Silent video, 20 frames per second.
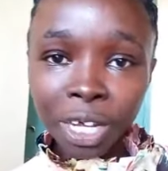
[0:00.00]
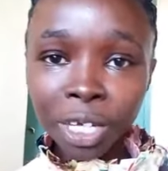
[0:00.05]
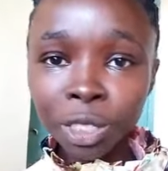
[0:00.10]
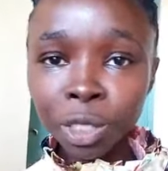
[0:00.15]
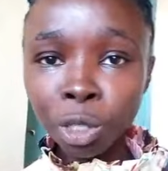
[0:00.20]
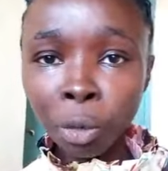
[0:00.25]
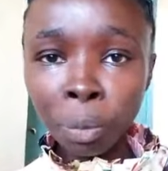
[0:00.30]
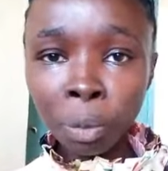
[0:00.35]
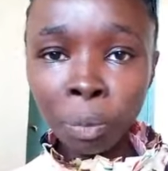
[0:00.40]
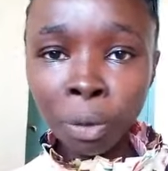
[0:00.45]

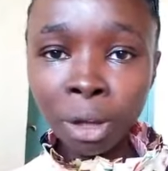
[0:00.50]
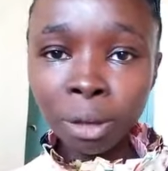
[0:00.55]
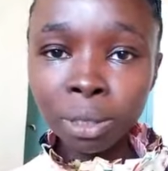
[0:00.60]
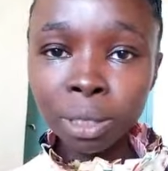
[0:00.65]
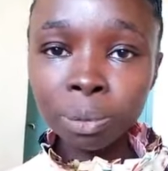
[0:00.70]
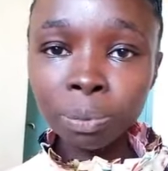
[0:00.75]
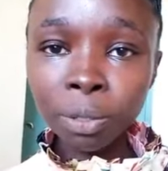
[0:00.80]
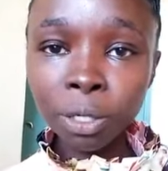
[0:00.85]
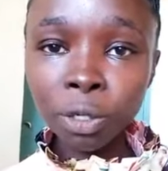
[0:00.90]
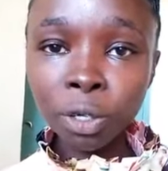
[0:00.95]
So people are
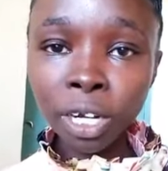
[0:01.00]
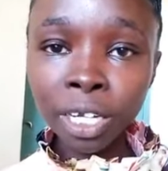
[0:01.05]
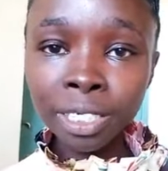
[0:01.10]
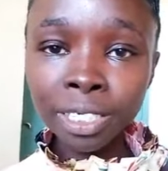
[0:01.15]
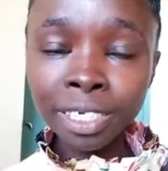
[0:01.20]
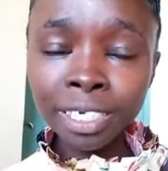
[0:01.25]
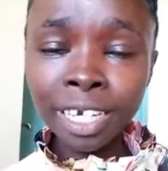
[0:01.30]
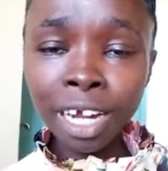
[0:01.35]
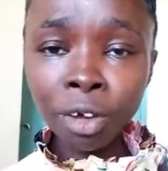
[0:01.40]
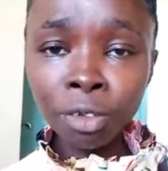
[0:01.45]

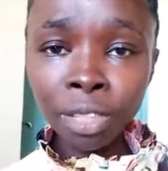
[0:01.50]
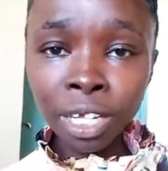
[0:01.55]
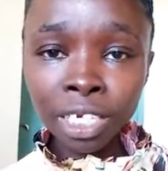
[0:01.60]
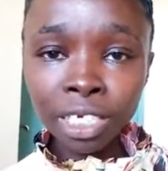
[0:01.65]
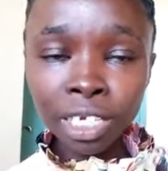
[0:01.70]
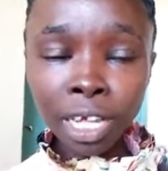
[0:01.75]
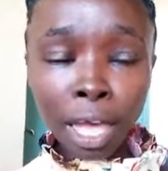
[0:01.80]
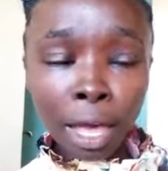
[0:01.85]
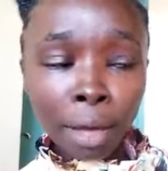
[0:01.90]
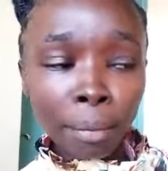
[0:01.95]
speculating now
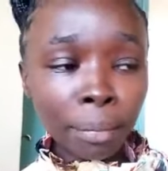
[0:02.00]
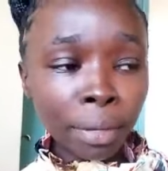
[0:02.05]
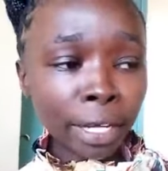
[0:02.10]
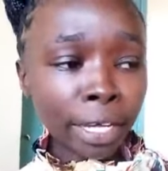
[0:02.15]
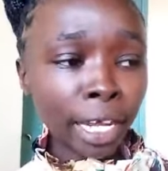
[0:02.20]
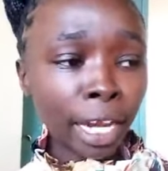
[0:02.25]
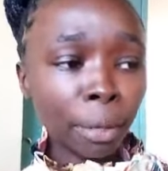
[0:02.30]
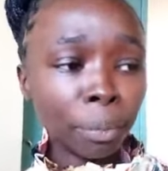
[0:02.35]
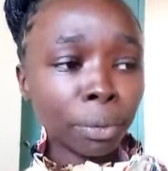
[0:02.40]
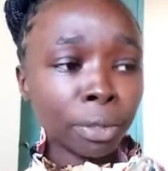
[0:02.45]
that
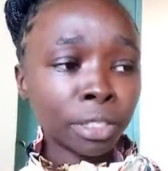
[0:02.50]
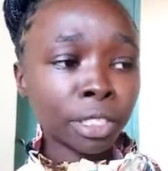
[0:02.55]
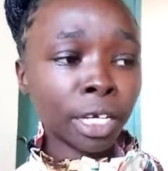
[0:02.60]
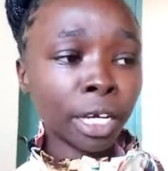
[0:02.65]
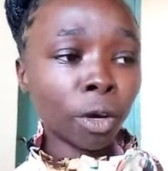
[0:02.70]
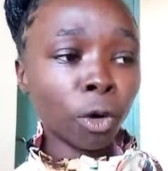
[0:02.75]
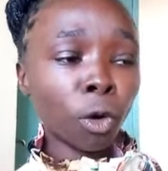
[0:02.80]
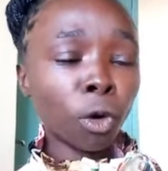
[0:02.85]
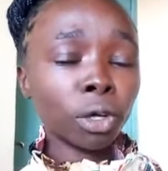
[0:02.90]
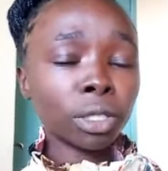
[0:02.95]
Michele
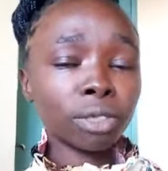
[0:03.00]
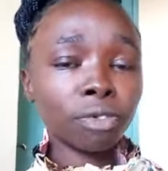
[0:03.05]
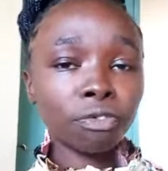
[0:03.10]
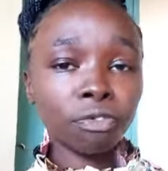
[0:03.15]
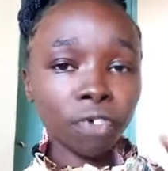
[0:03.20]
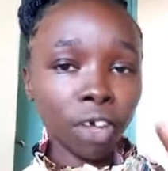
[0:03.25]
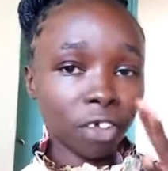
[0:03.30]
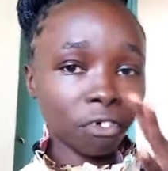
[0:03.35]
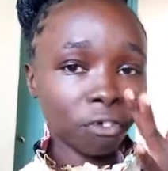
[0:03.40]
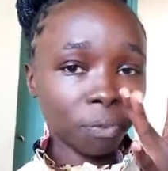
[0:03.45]
Ponte got
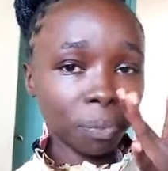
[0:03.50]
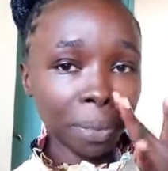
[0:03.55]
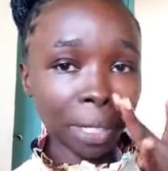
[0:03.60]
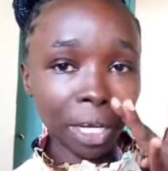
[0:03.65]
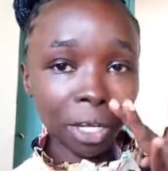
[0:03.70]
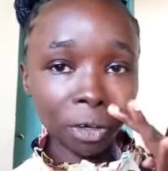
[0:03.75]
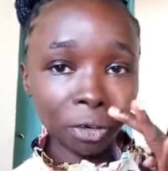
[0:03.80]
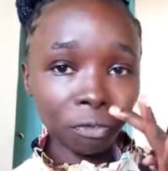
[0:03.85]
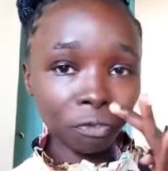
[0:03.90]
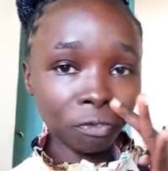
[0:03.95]
5
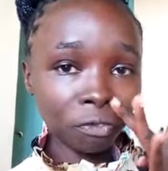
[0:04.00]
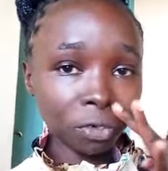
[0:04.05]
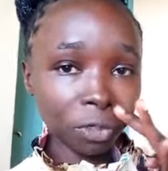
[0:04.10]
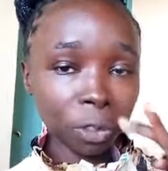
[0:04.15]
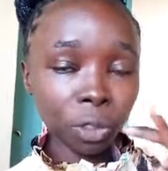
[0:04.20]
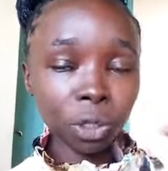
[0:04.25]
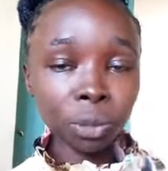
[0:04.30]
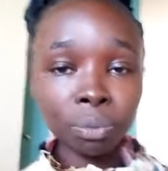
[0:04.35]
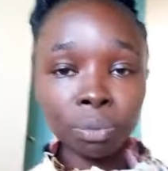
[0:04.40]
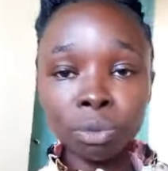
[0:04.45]
million
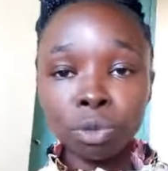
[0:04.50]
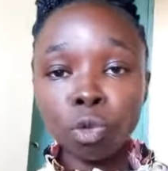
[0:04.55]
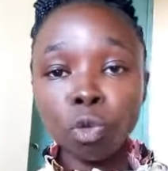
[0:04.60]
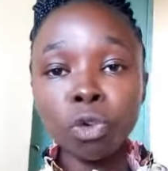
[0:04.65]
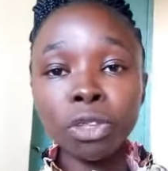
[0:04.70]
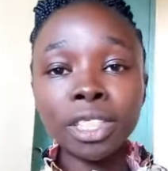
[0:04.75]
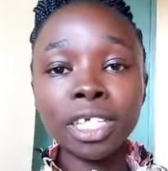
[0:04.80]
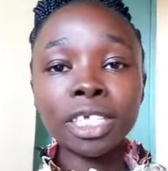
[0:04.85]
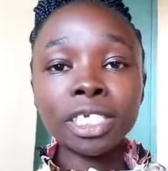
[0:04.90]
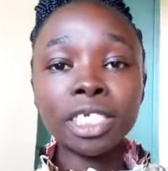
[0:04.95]
views
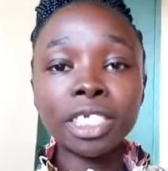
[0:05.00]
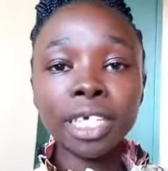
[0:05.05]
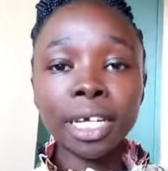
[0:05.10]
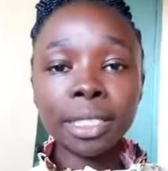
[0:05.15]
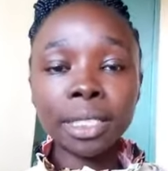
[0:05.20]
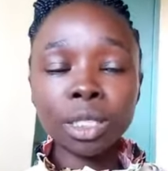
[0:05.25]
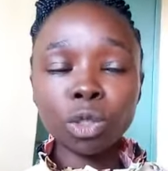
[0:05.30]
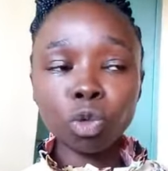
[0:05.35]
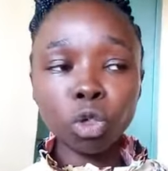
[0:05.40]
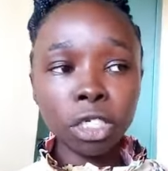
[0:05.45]
within
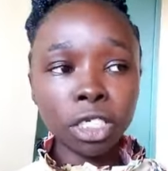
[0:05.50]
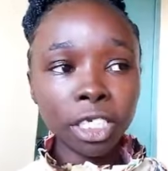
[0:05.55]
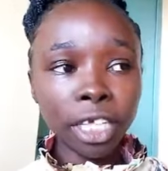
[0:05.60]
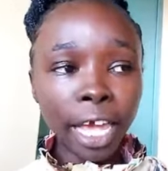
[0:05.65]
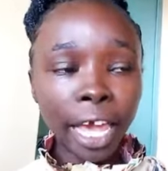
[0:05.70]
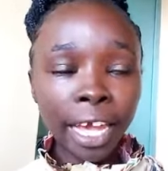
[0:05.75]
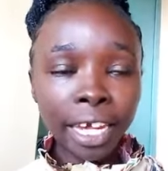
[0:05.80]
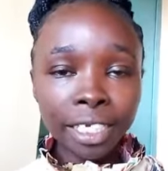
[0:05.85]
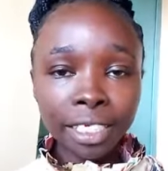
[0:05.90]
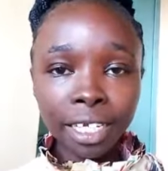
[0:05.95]
just
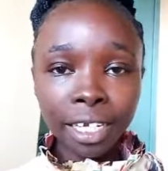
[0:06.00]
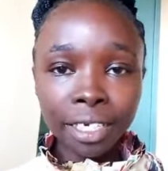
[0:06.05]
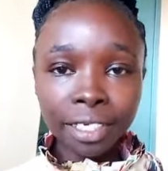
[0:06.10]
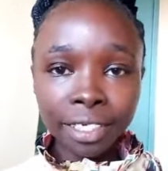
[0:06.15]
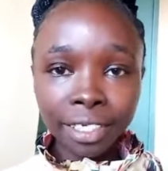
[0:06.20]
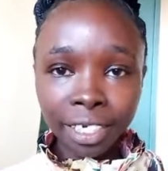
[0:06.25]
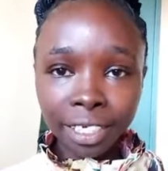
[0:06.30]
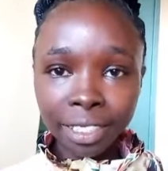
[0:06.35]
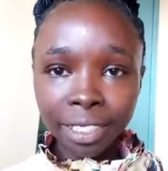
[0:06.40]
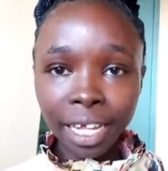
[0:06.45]
28
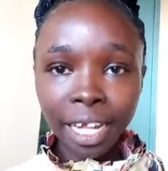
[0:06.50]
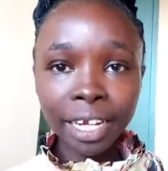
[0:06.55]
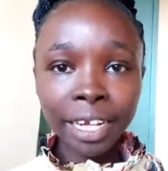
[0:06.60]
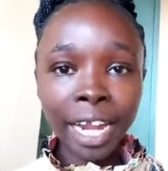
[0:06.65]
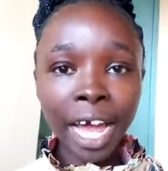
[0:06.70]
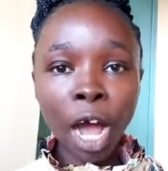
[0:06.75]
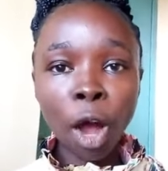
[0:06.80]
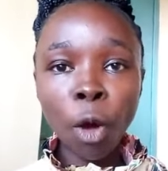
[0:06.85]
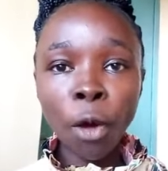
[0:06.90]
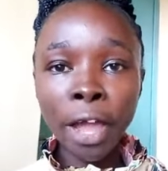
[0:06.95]
days.
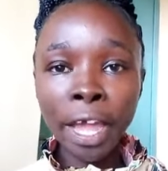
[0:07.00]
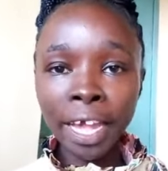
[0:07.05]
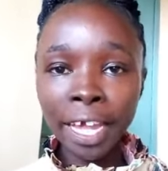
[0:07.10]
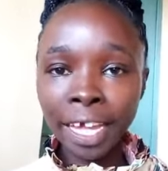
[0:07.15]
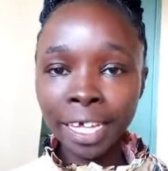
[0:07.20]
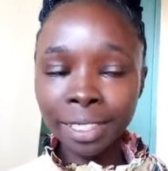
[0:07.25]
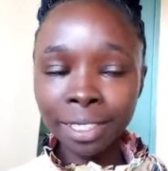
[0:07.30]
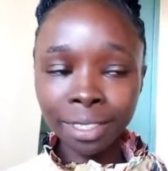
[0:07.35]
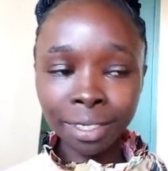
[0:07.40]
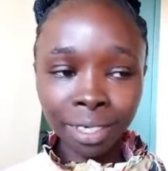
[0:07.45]
Now he
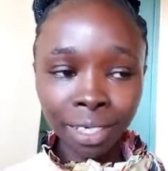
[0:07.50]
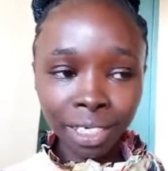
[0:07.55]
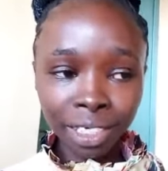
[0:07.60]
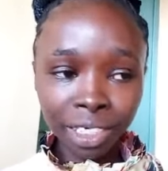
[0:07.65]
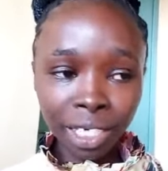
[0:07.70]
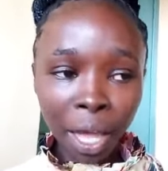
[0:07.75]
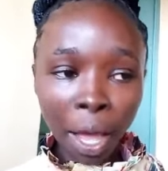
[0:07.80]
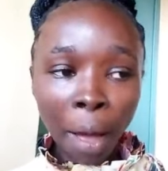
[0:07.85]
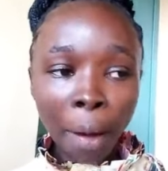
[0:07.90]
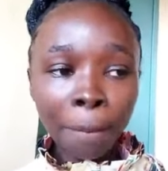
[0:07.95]
is
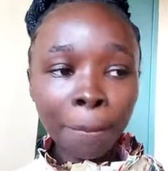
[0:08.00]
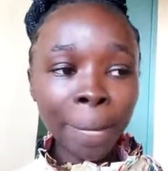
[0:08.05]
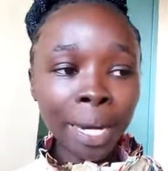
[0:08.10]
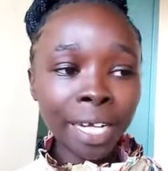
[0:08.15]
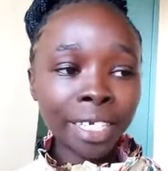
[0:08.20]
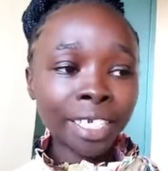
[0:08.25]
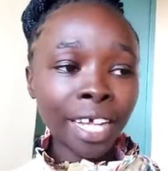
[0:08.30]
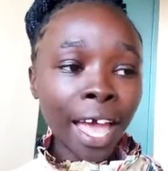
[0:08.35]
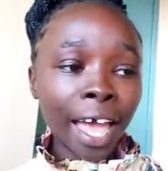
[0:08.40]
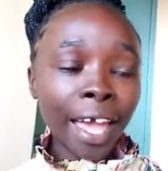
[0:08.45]
rich,
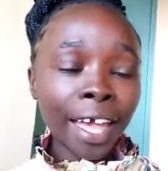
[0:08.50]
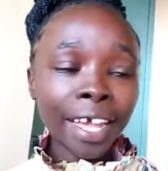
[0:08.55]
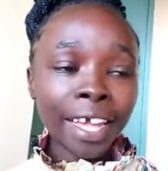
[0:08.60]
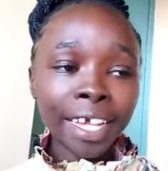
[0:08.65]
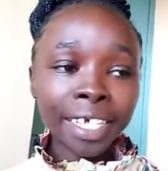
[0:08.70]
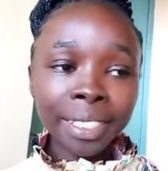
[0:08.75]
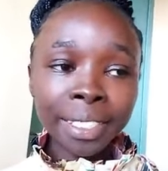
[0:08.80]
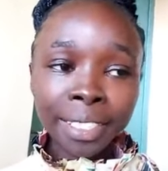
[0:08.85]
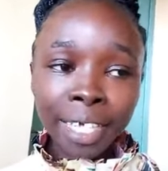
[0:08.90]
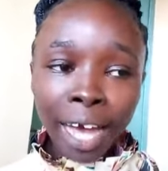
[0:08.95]
but
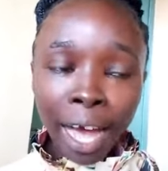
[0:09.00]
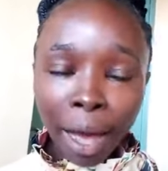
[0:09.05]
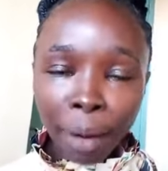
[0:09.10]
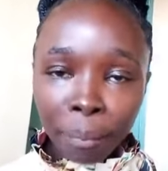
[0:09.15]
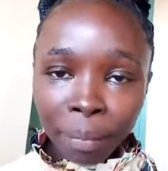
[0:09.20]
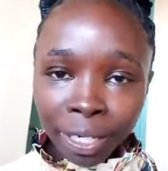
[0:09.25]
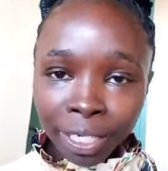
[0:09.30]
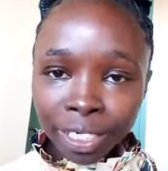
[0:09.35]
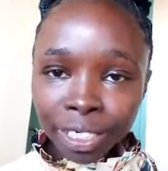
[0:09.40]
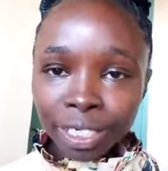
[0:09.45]
he is
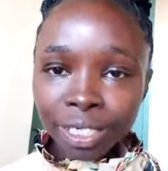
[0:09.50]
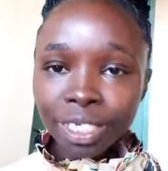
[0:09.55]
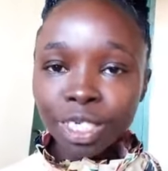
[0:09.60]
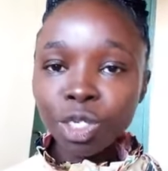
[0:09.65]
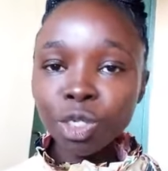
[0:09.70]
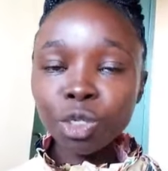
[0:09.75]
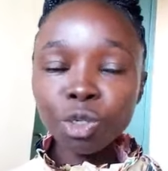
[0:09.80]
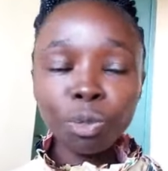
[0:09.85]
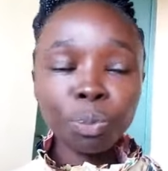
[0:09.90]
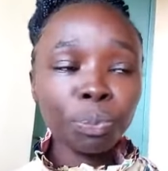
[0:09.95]
coming
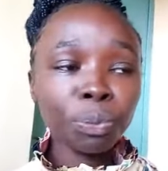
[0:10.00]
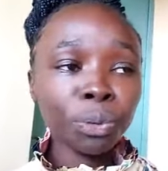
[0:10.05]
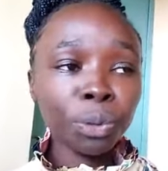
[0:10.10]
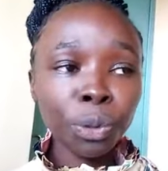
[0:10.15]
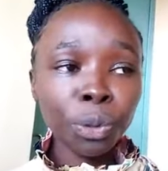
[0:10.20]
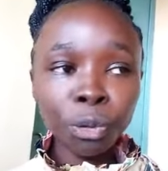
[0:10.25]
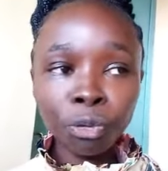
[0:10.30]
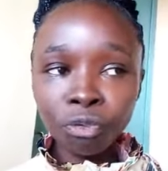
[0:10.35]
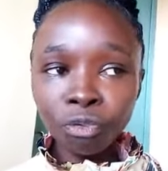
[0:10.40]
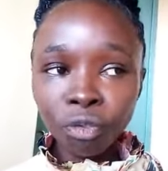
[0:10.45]
to
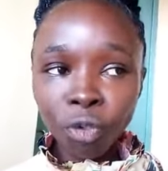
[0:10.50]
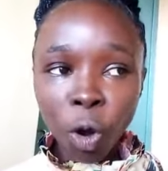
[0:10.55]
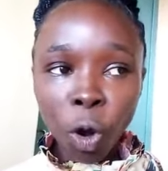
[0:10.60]
prove